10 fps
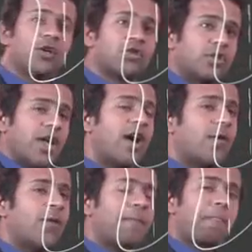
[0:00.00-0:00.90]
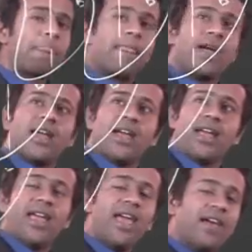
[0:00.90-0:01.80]
So now,
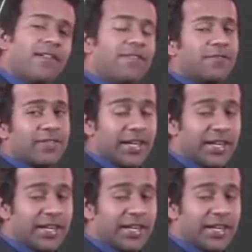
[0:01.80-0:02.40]
if the